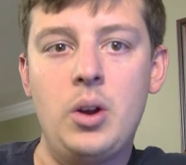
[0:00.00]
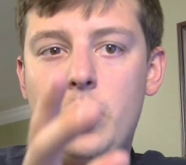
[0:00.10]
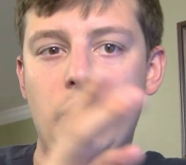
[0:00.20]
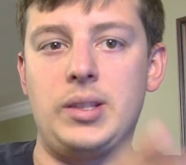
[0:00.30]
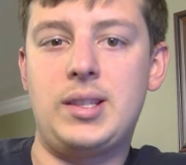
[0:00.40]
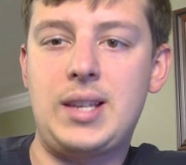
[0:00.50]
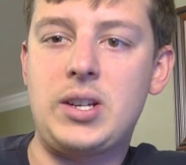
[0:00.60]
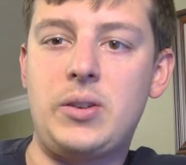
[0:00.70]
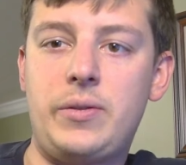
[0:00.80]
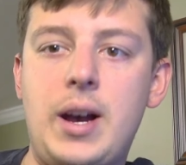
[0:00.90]
whereas the
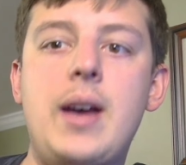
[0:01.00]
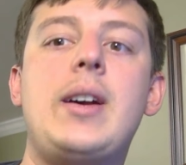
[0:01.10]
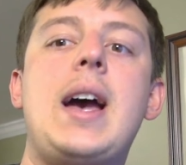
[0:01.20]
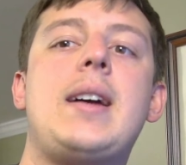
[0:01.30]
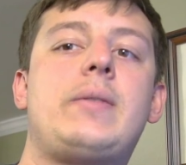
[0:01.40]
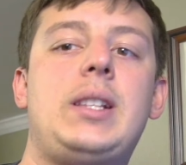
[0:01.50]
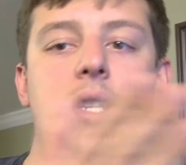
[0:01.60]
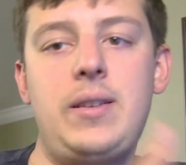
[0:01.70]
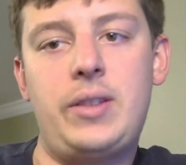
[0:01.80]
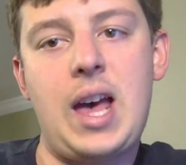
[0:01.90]
Session 5, I have to
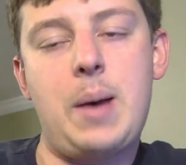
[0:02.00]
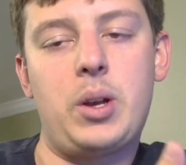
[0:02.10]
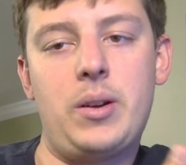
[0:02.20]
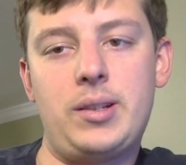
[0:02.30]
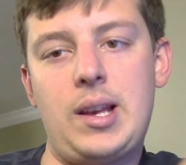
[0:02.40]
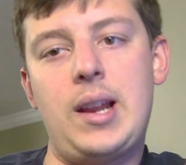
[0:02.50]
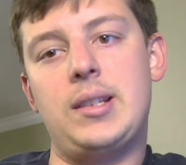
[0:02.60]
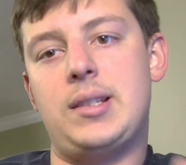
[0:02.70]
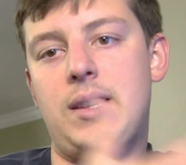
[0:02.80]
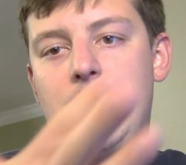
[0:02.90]
leave the app, go to
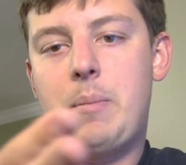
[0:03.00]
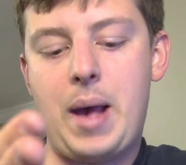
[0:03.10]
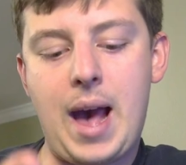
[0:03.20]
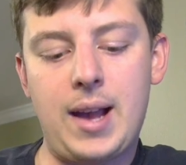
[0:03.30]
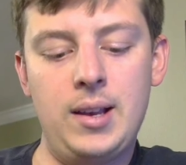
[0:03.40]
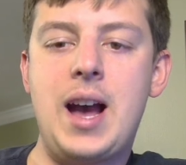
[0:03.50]
settings, and then come back.